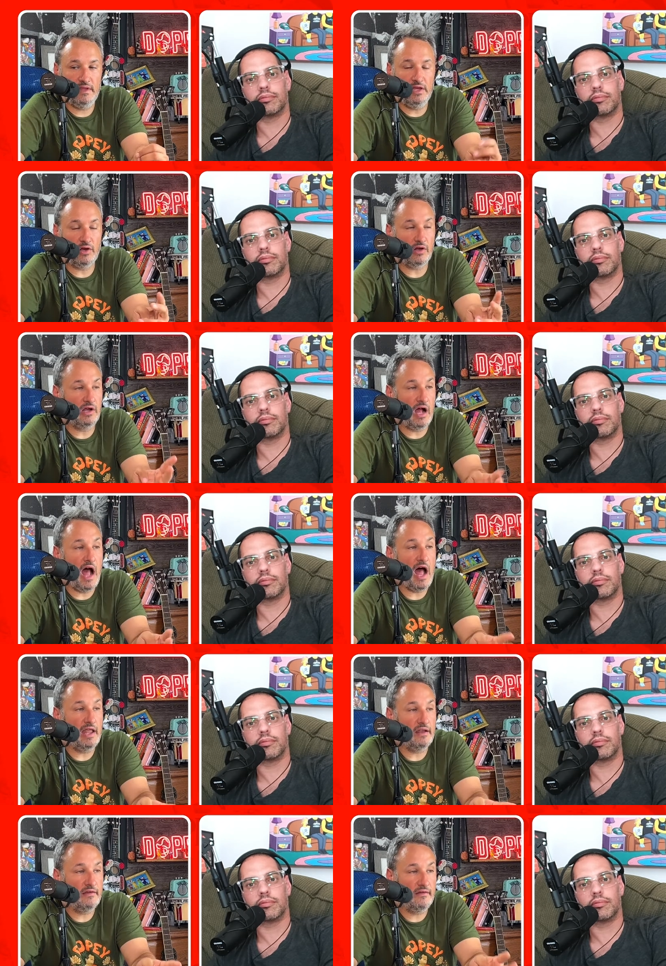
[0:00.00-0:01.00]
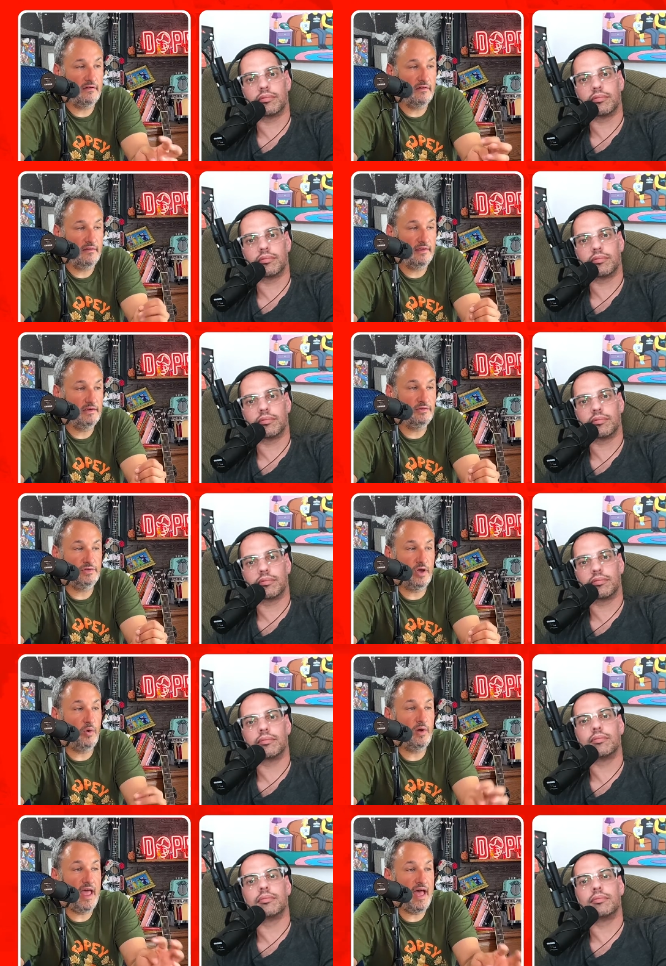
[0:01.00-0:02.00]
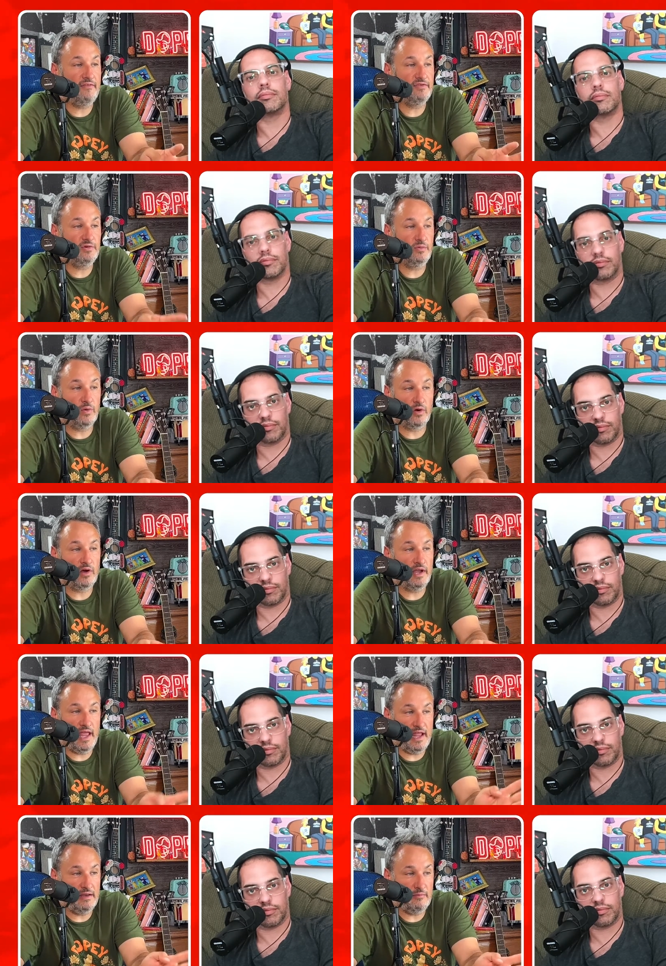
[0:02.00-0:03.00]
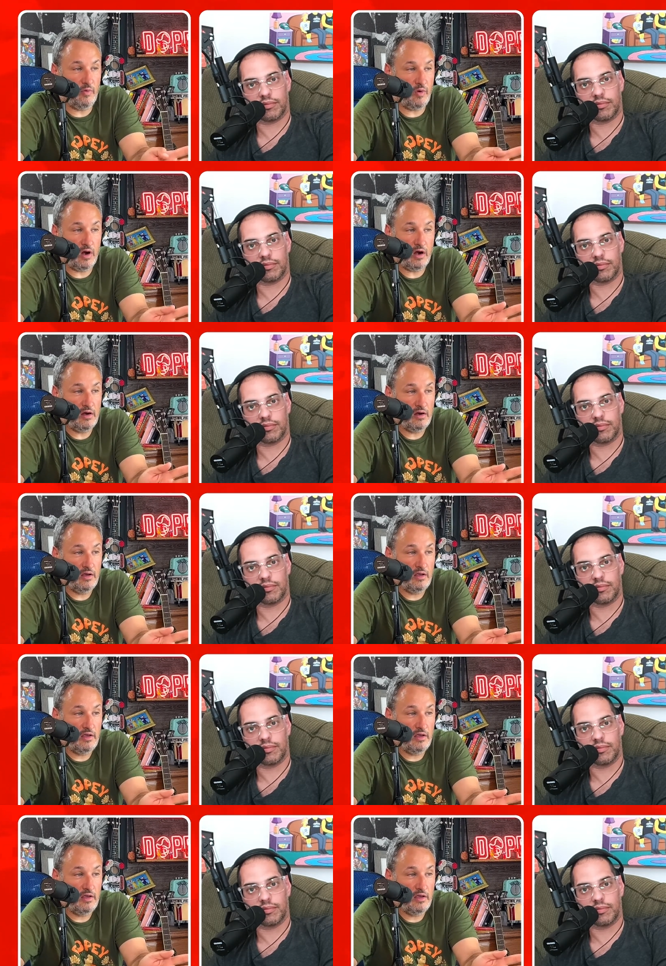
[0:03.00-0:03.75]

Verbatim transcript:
Speaker 1: you're gone. You don't have to worry anymore.